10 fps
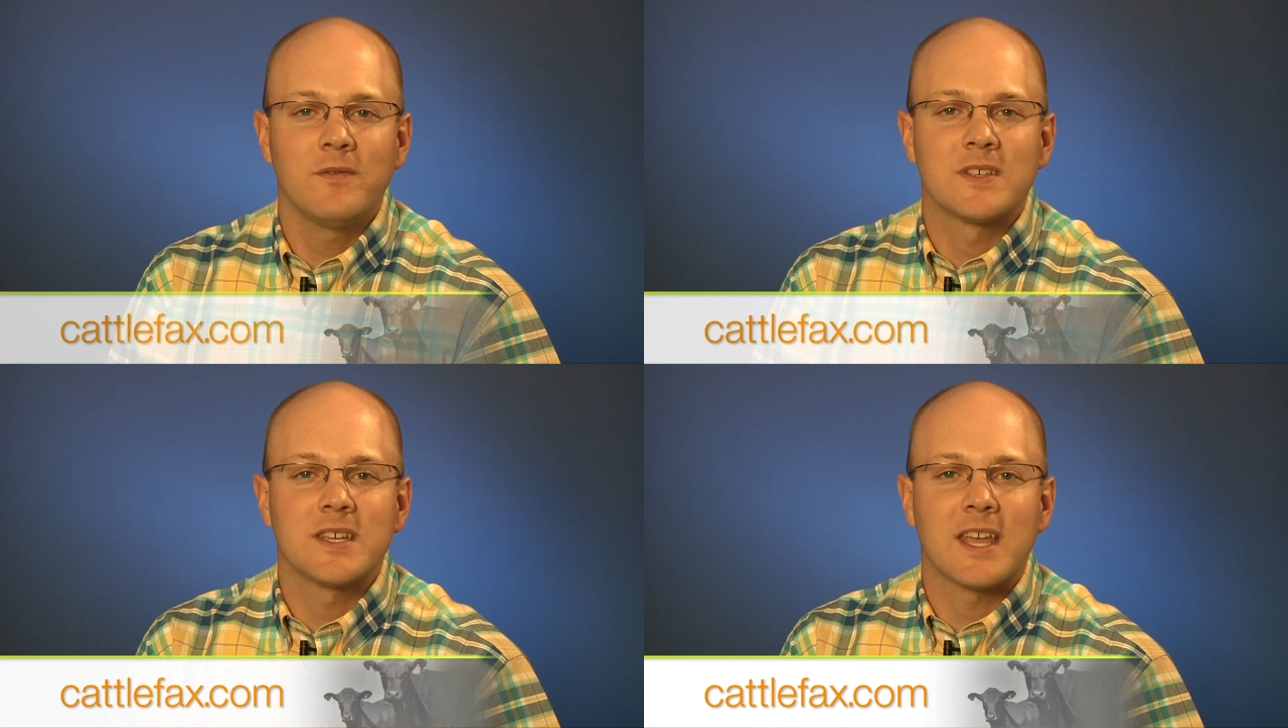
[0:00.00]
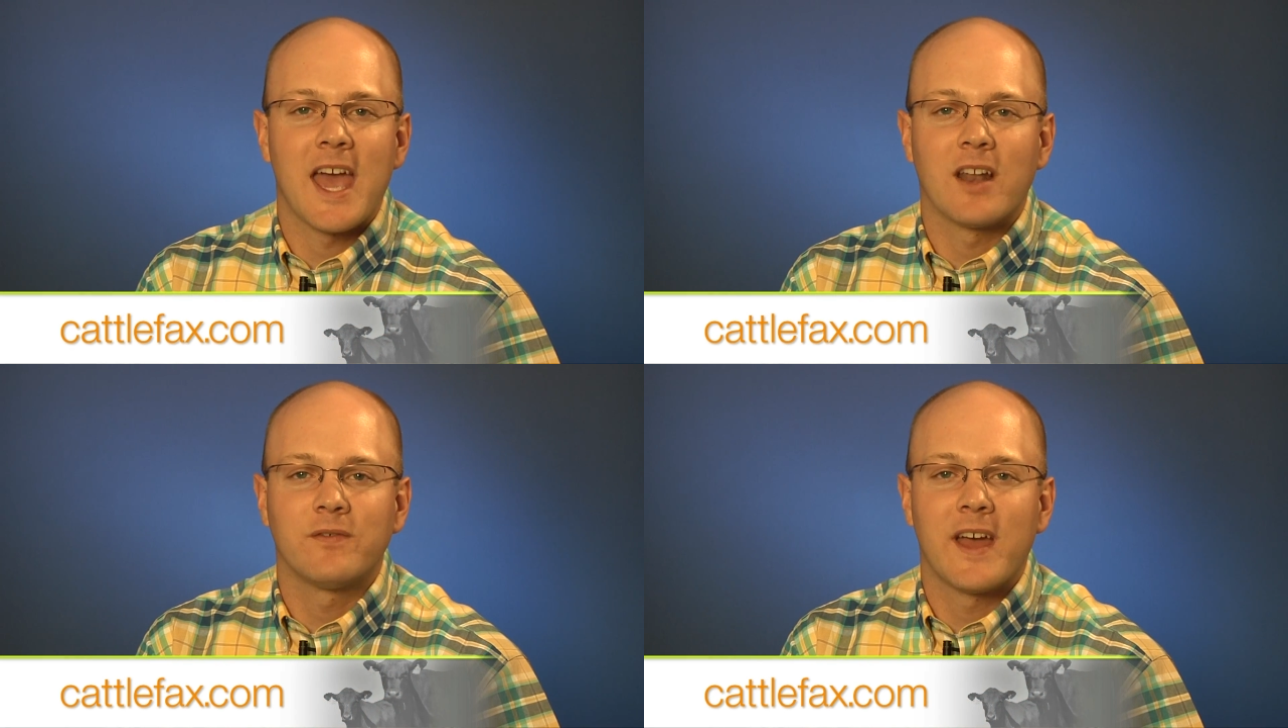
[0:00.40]
visit
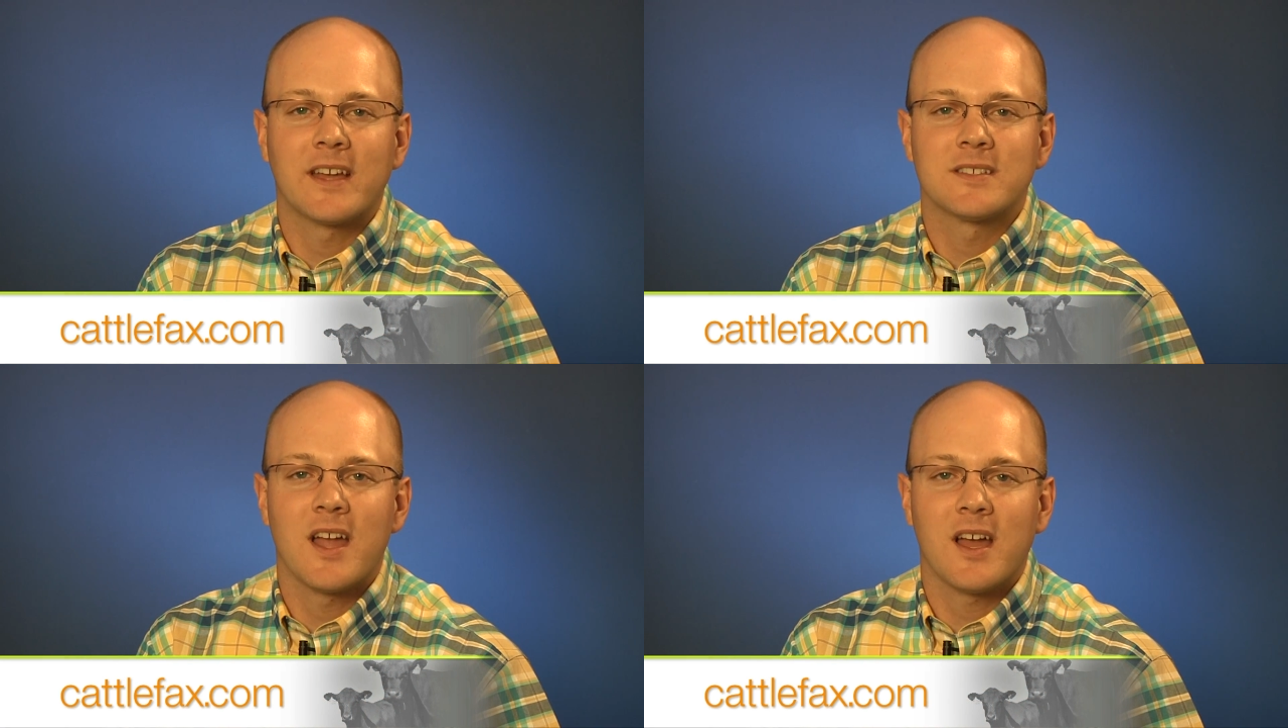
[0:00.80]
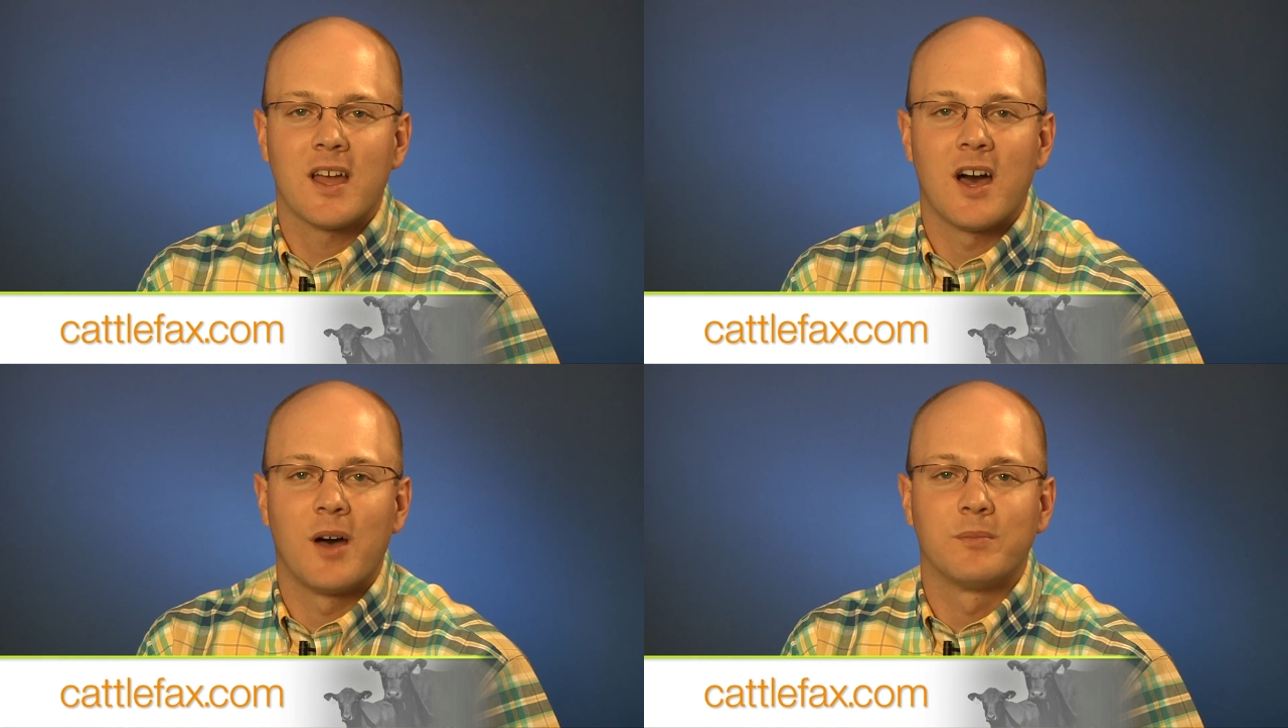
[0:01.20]

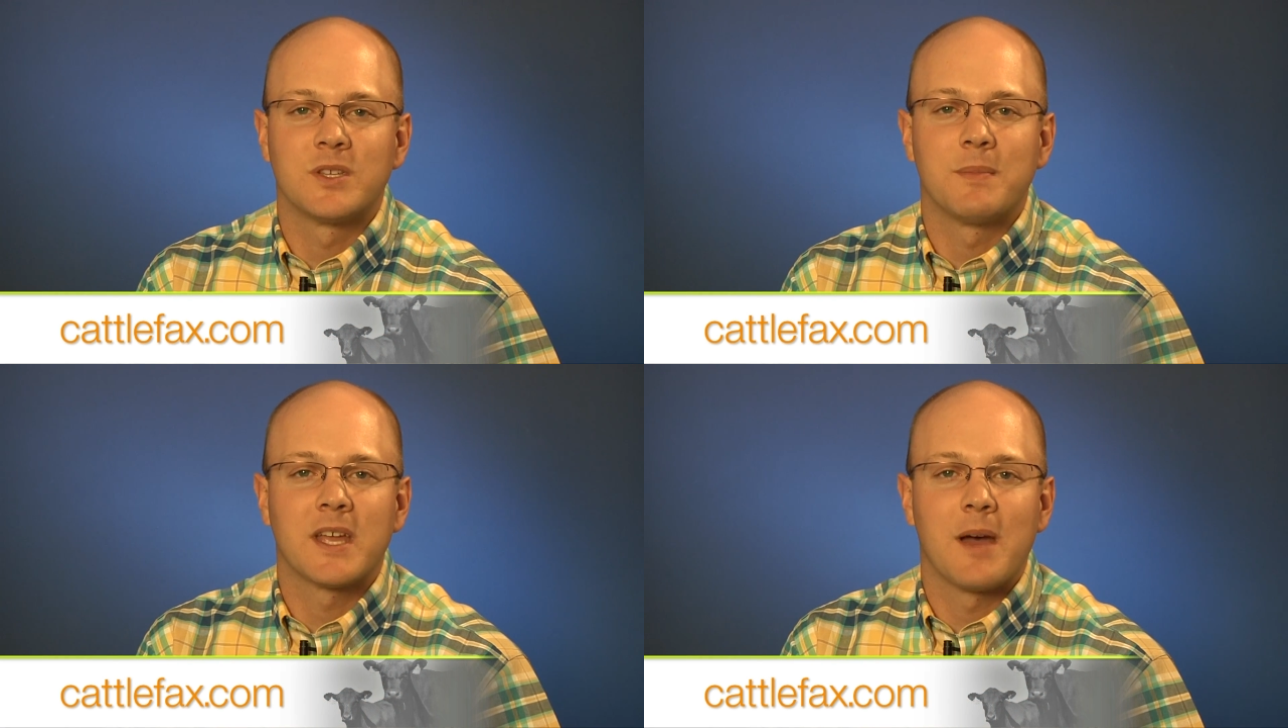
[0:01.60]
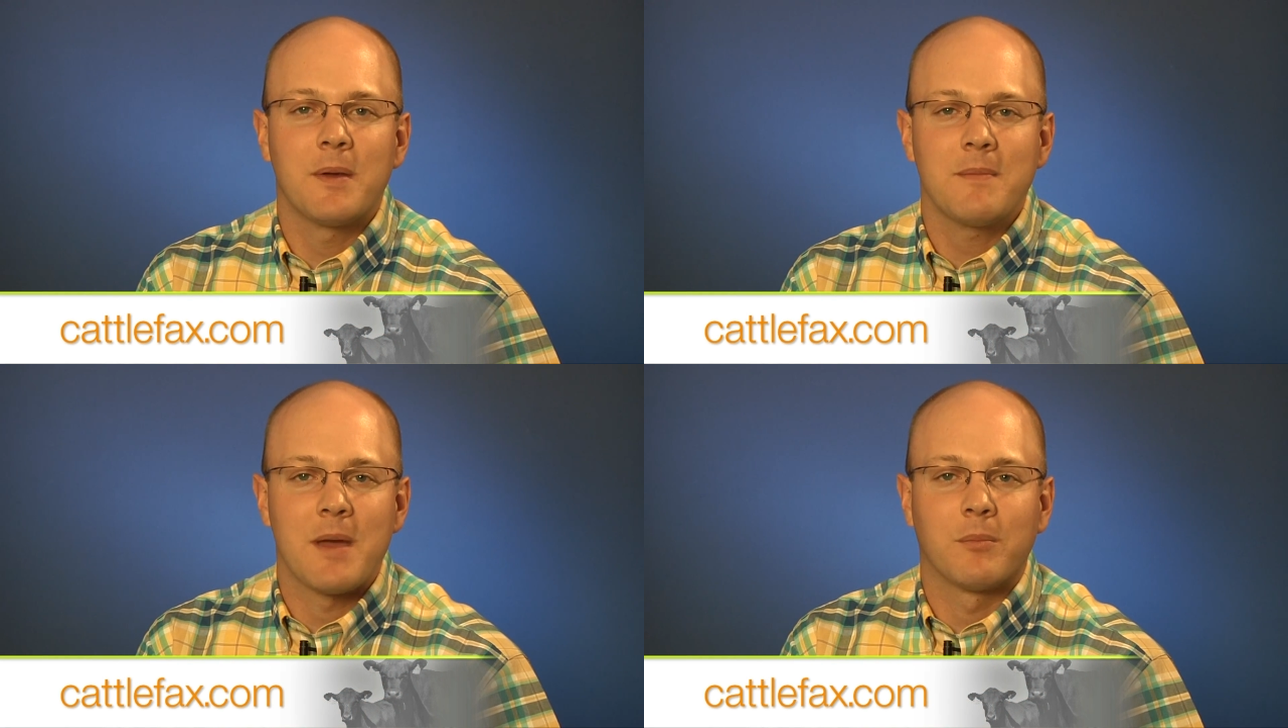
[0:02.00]
CattleFax.com to become
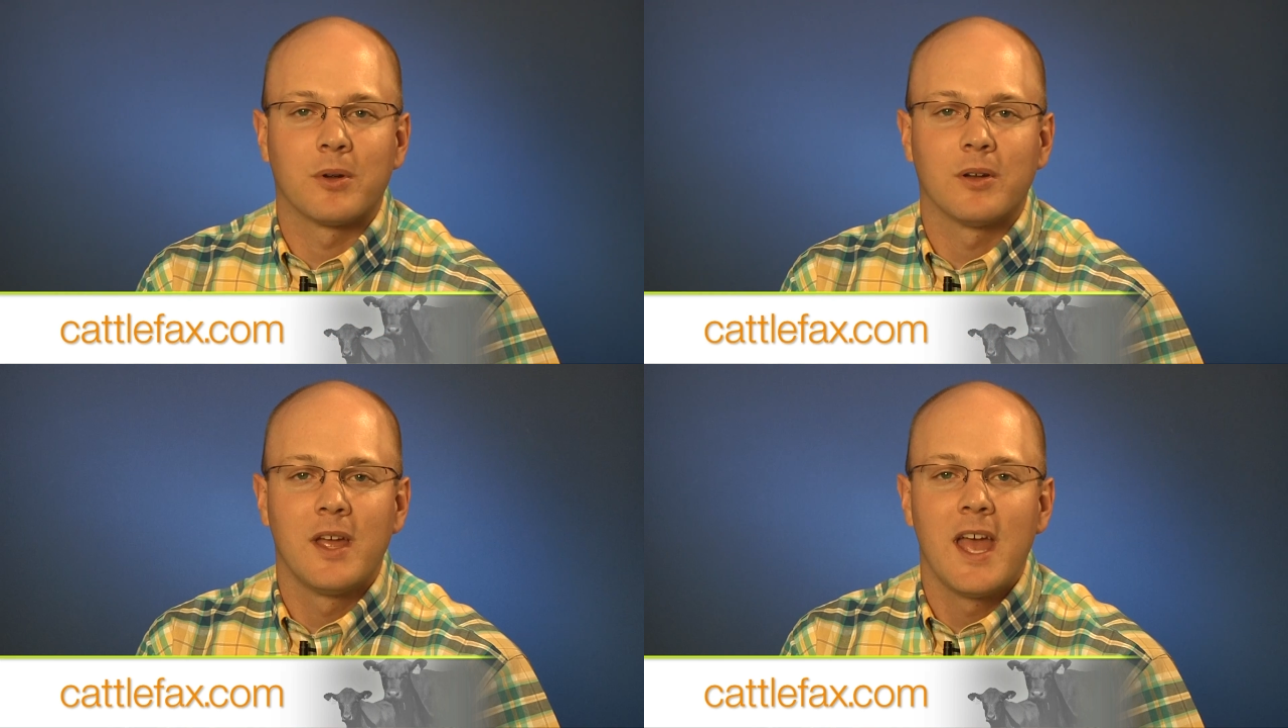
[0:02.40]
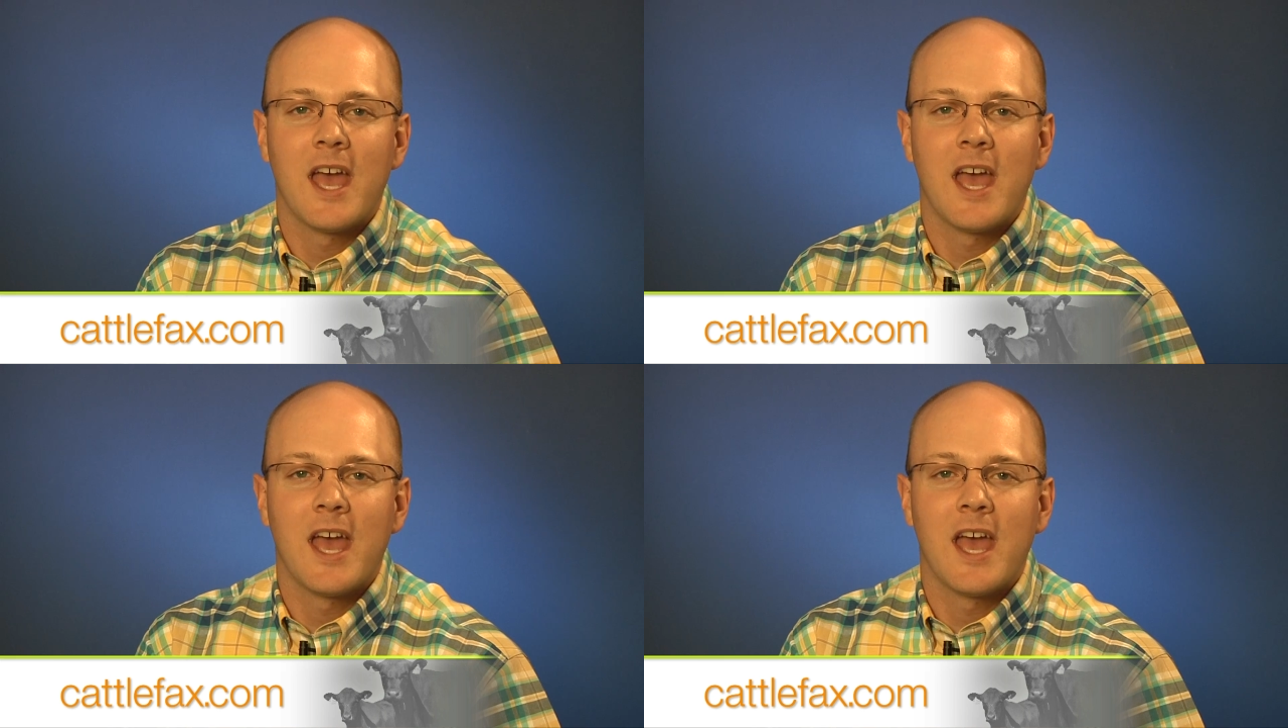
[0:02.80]
a member